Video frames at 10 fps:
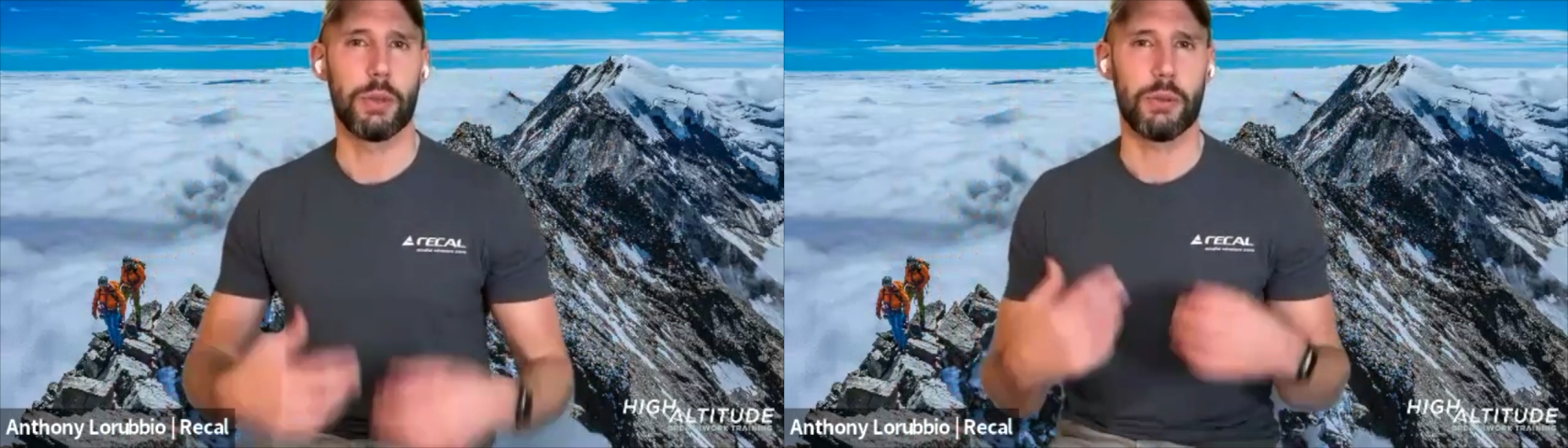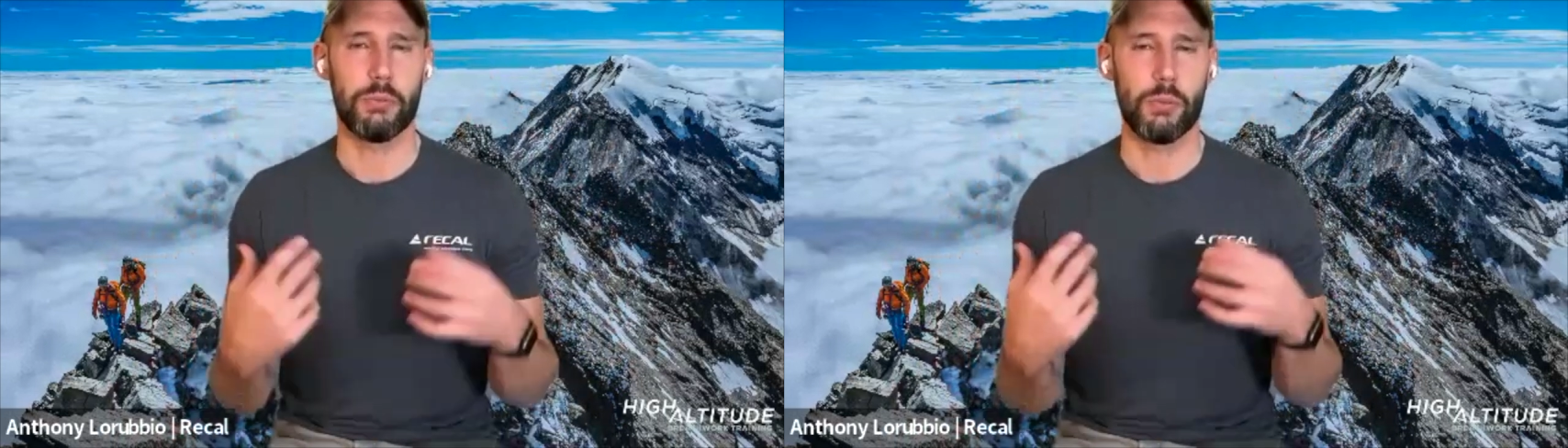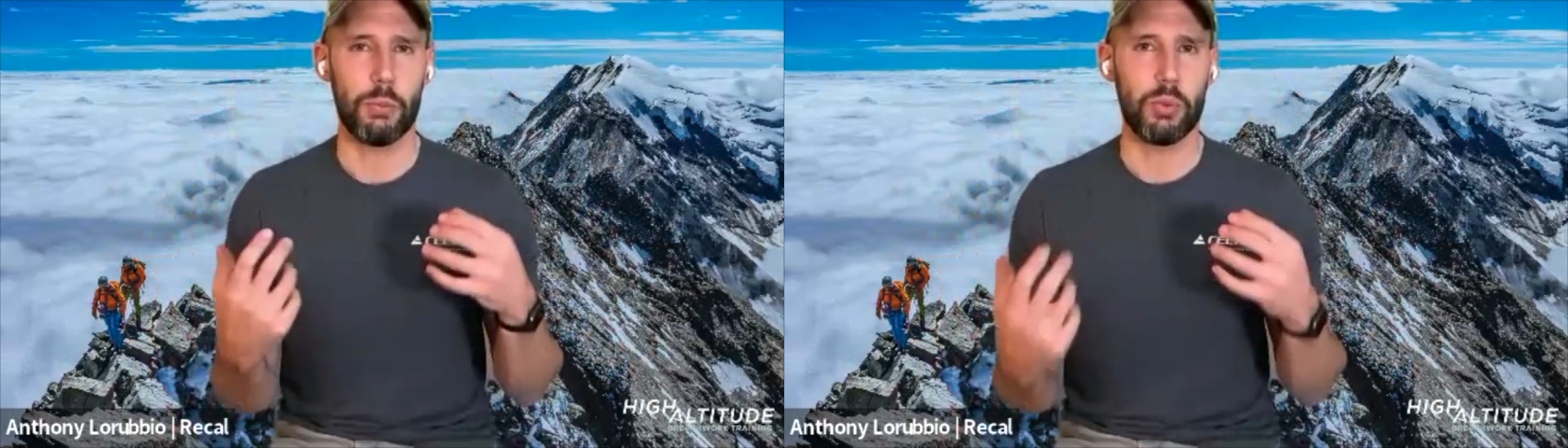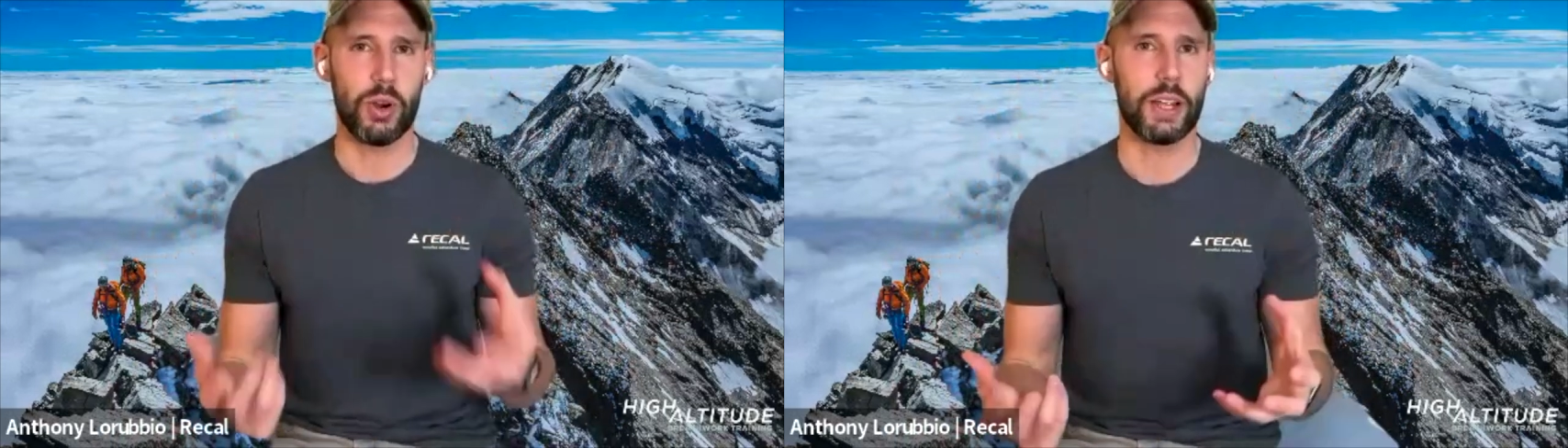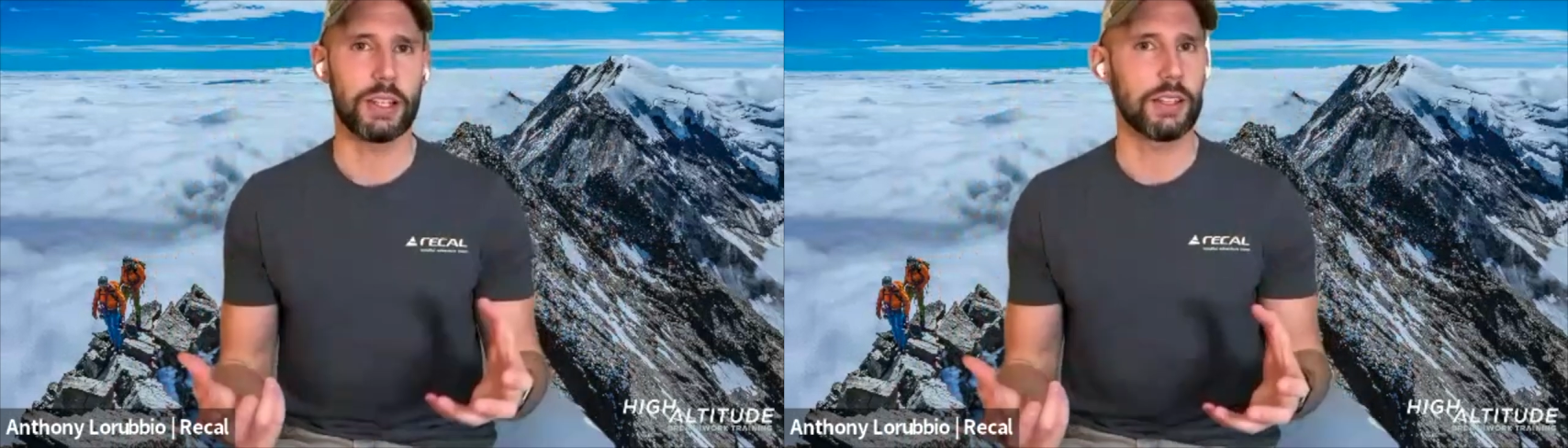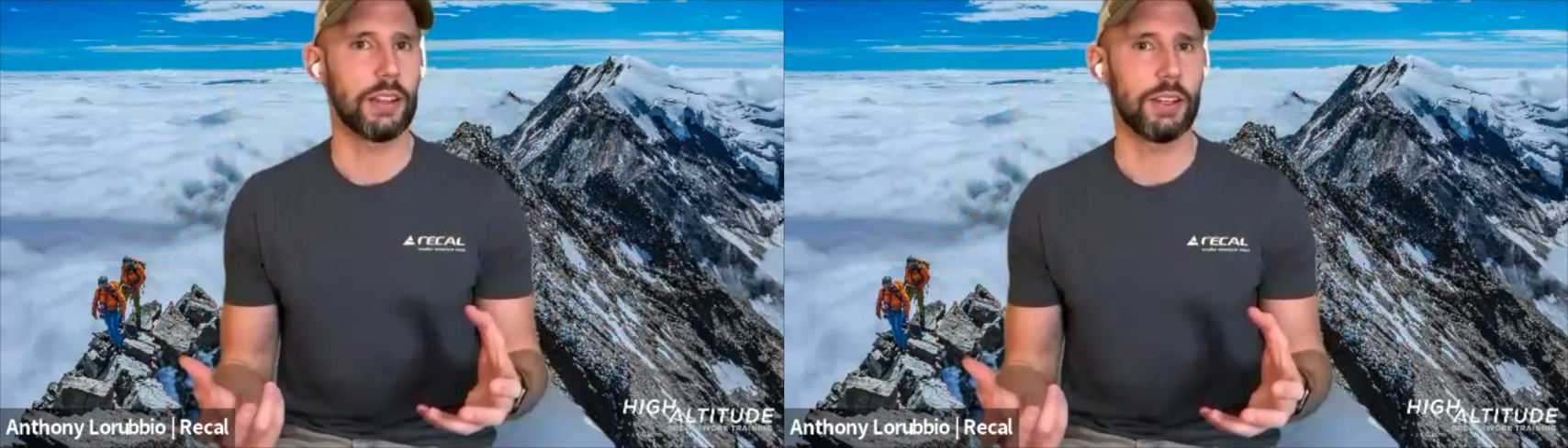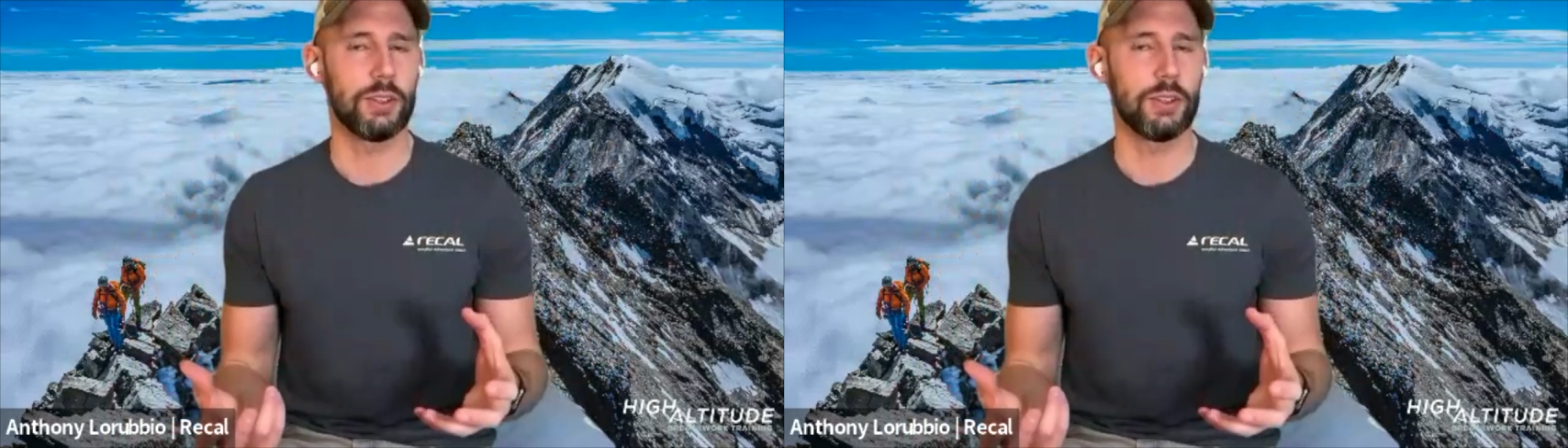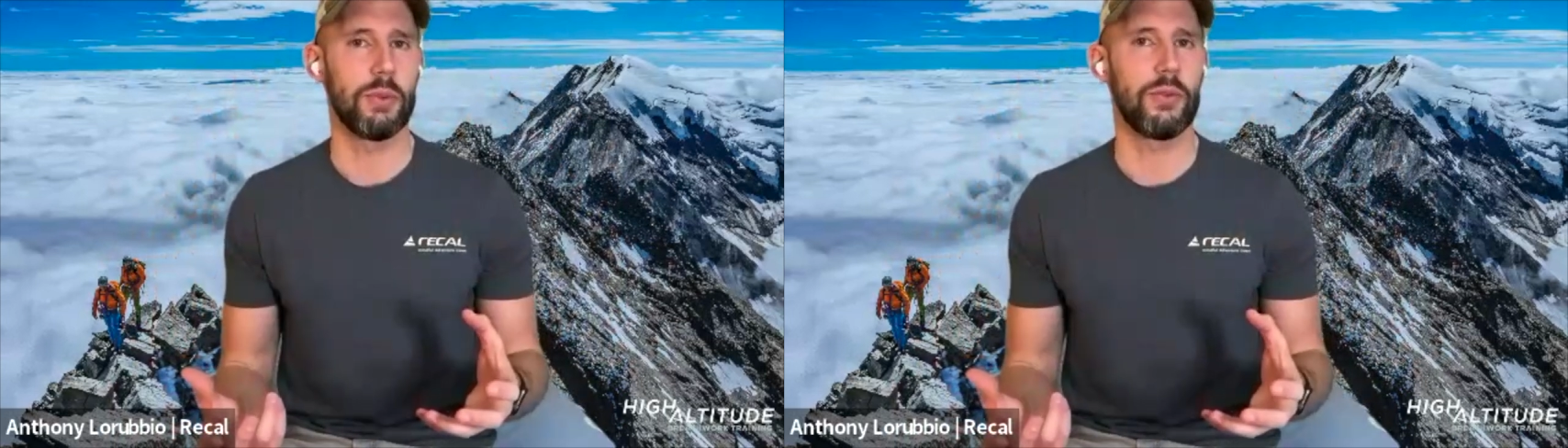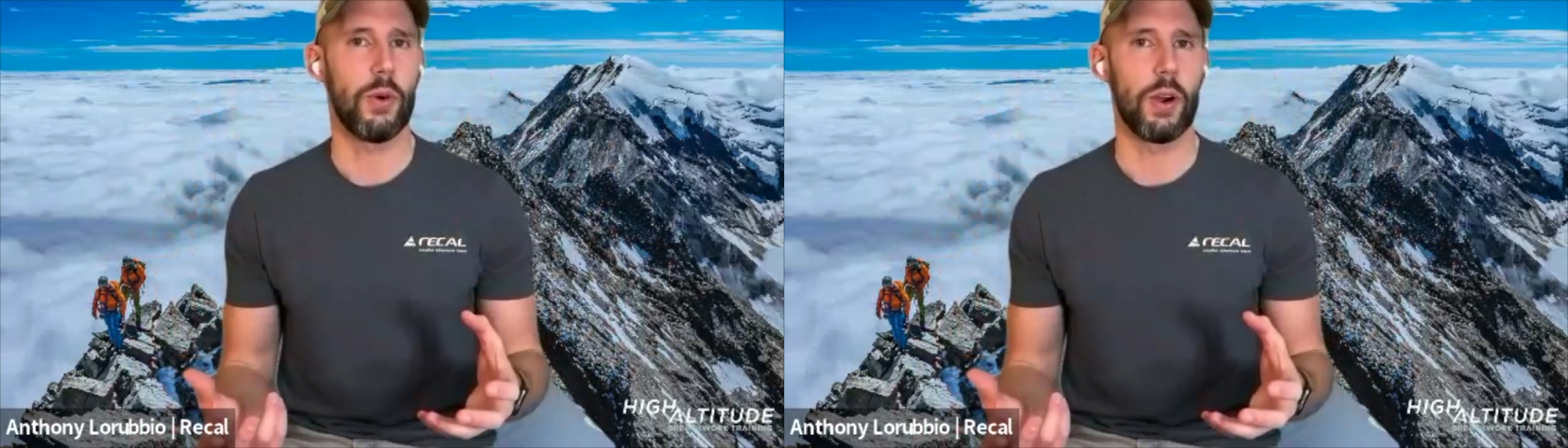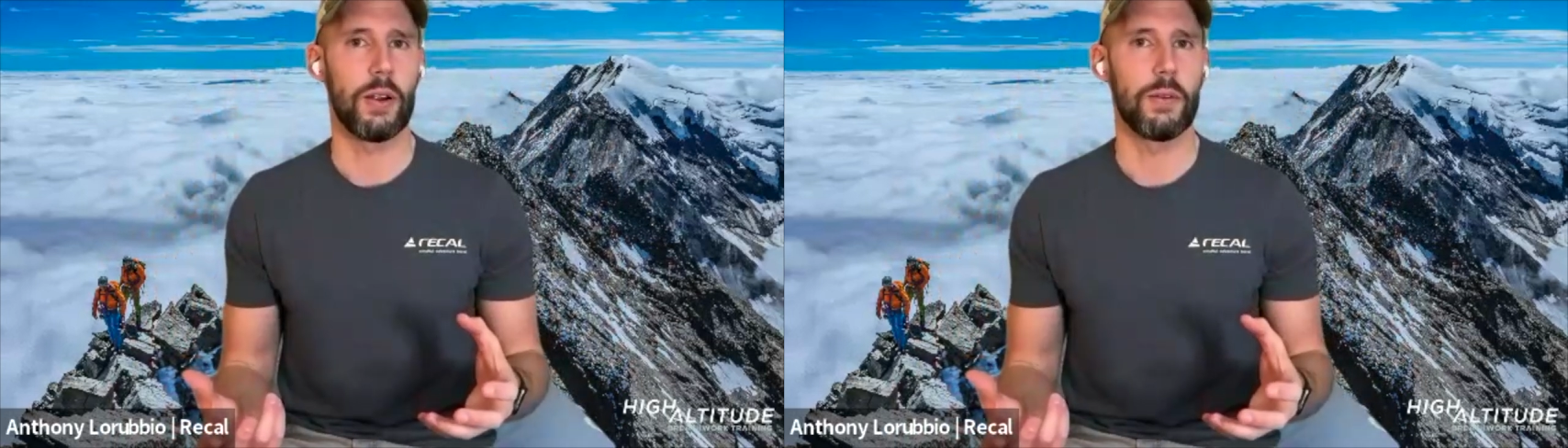a bit more present than you did
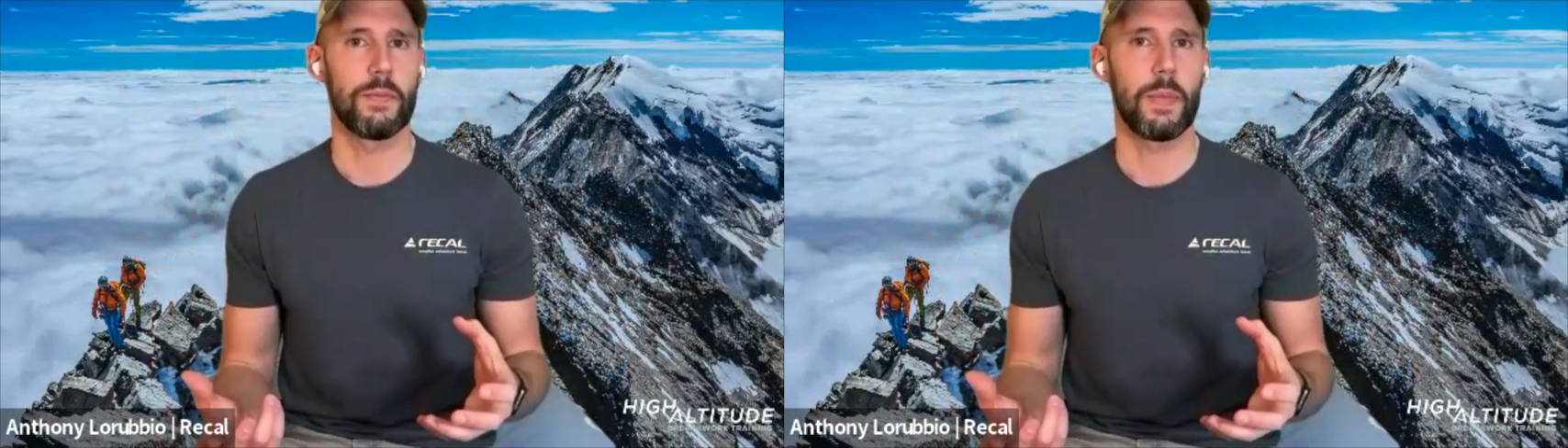before.